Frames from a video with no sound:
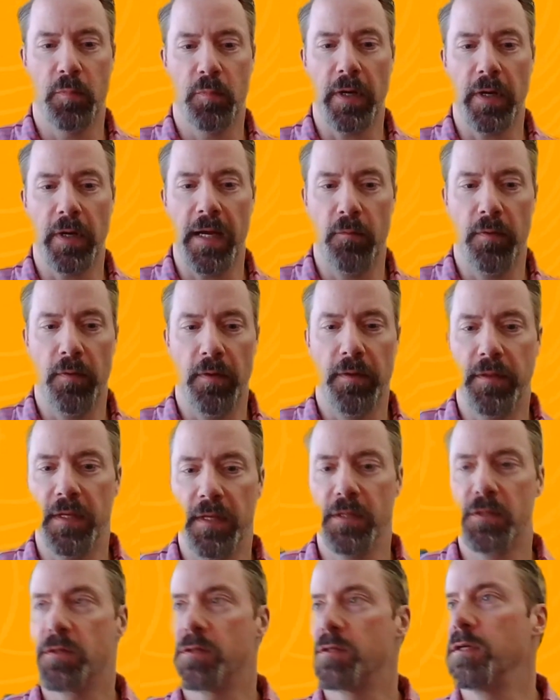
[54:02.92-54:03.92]
Brad with
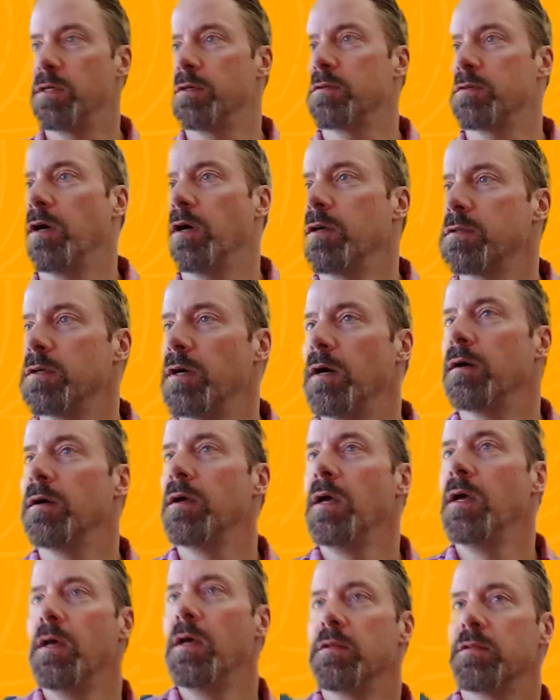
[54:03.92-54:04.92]
Anderson of Arkansas.
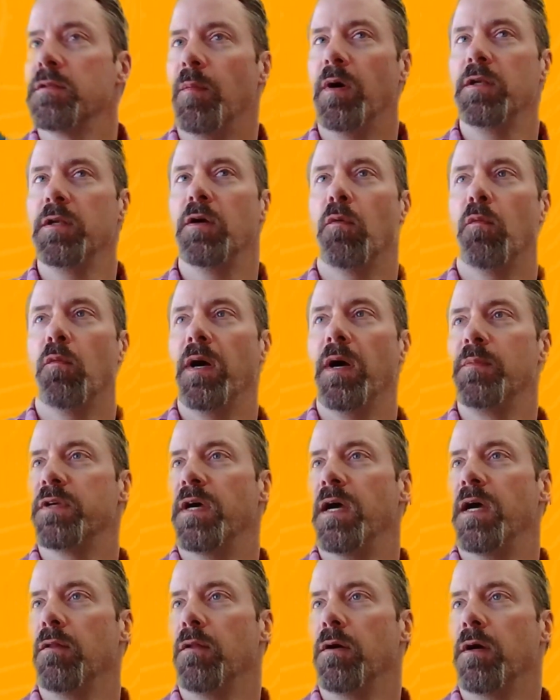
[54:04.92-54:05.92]
So I'm on your
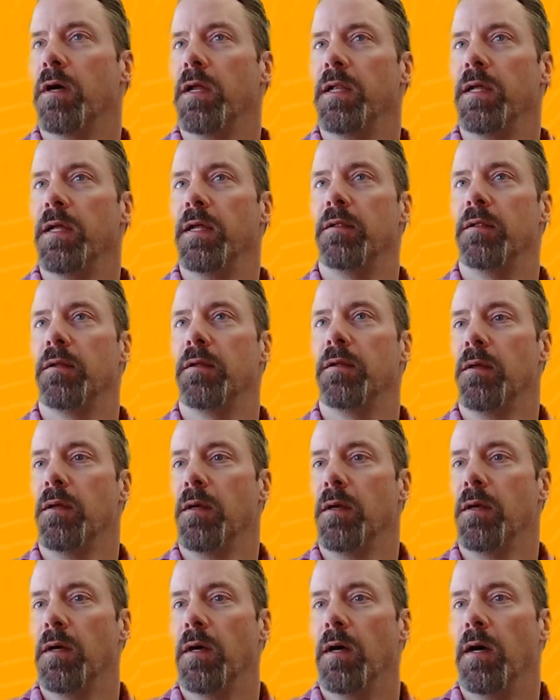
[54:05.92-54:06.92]
website looking at
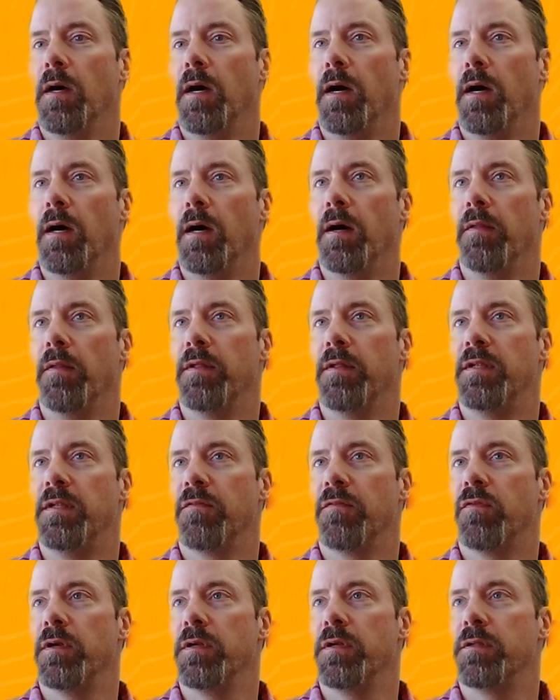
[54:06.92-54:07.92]
the
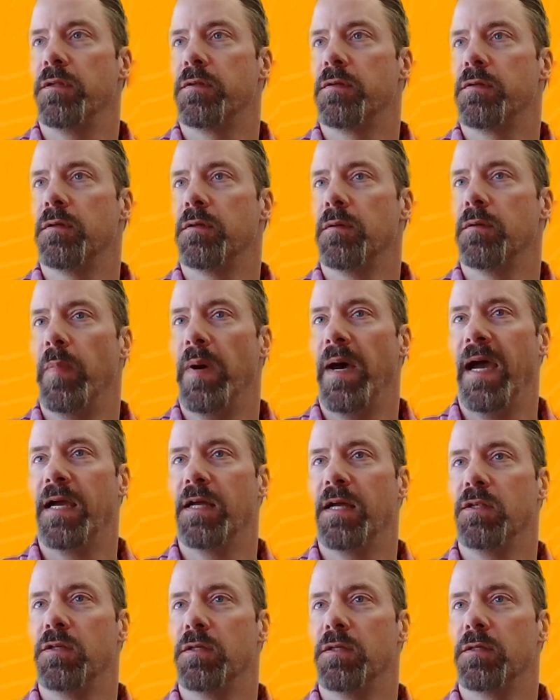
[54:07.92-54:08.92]
different
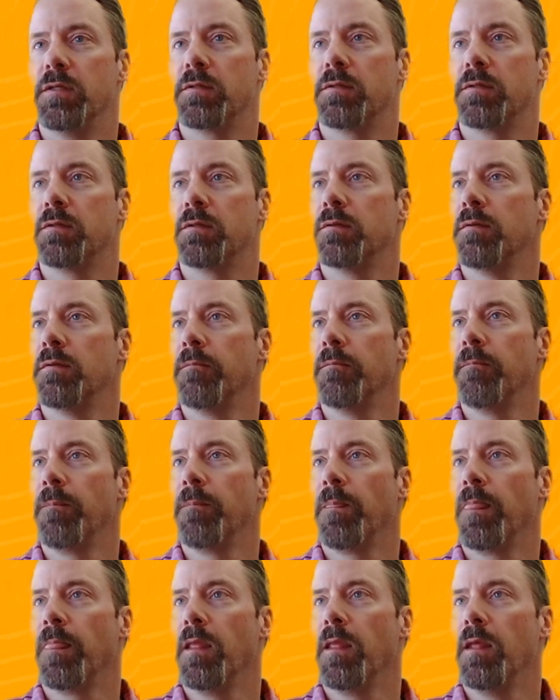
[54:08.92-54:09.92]
packages.
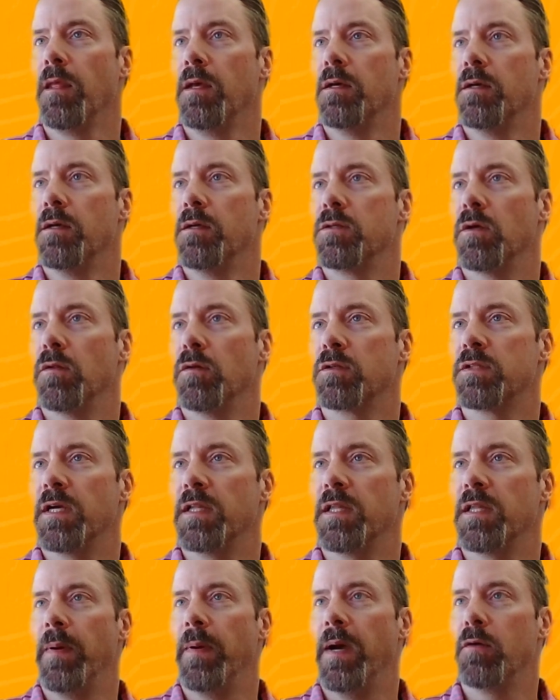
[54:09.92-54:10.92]
It looks
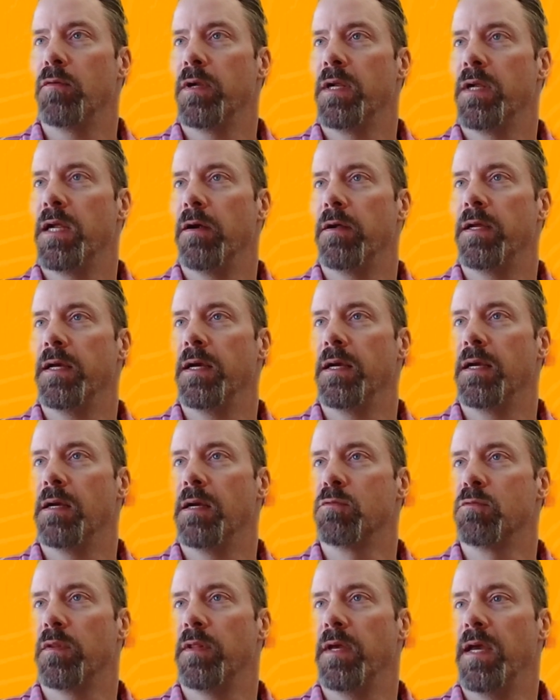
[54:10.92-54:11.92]
Boundary Care Kit
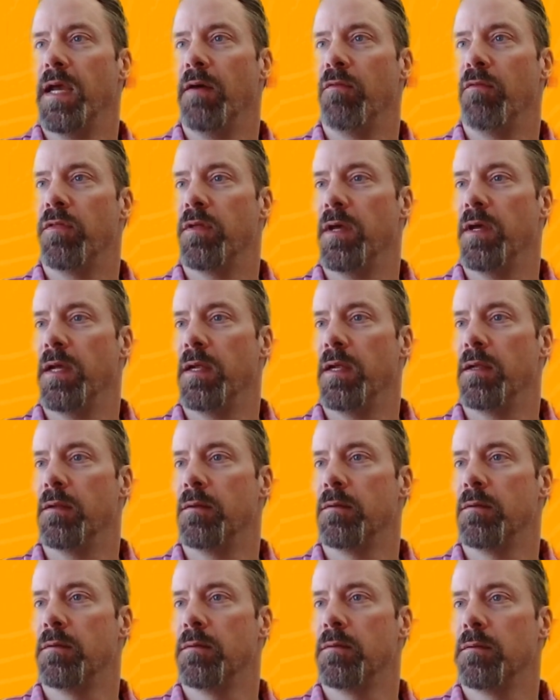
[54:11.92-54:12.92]
comes with
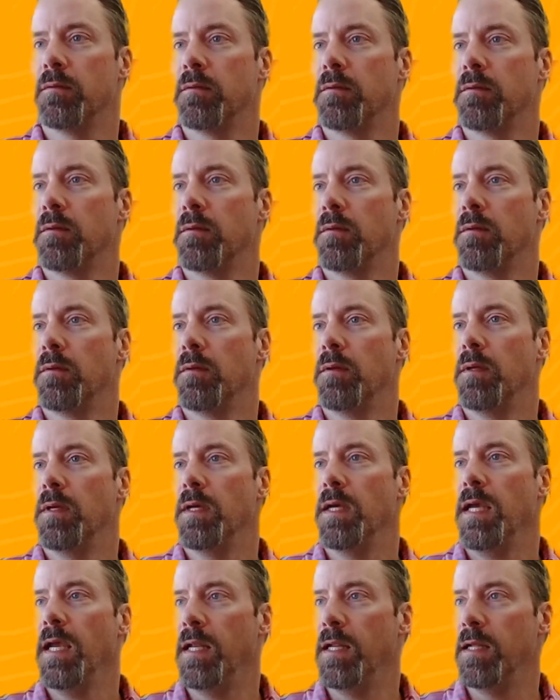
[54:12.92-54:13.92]
everything
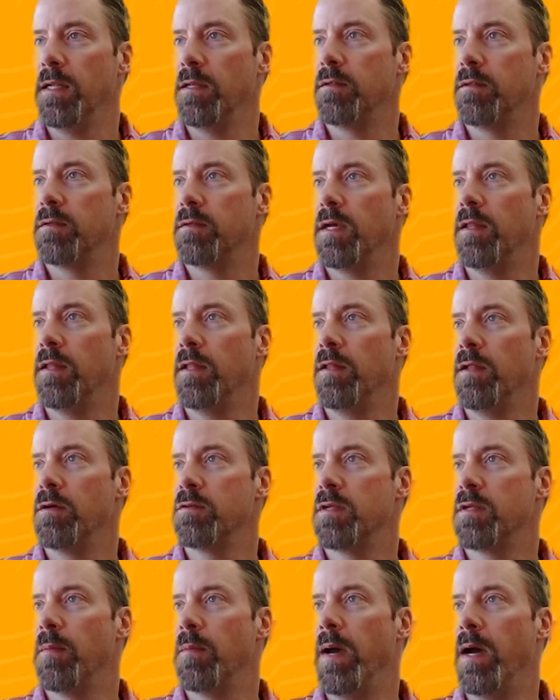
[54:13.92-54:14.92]
in it, and then
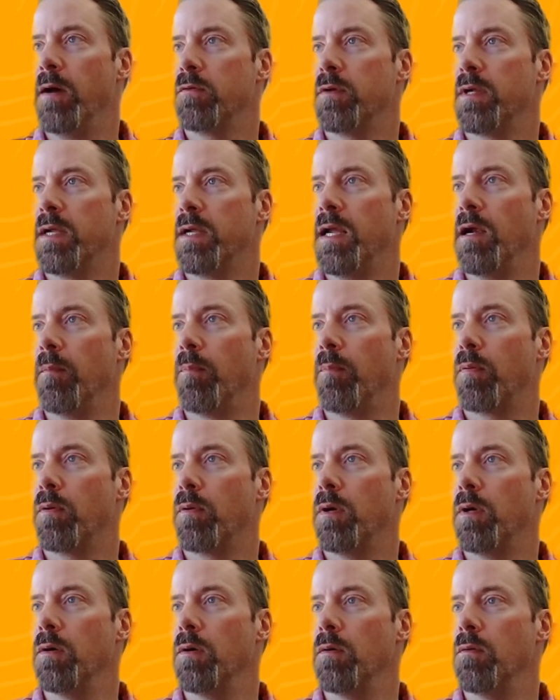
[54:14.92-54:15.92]
there's a Boundary Care
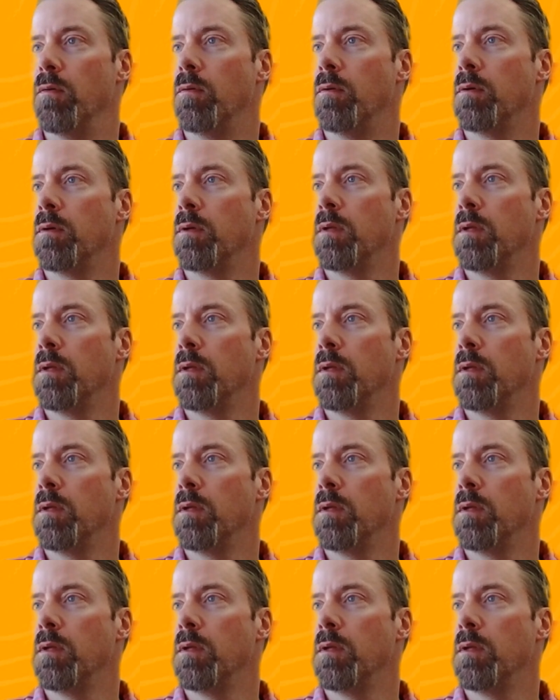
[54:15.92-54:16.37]
Pro.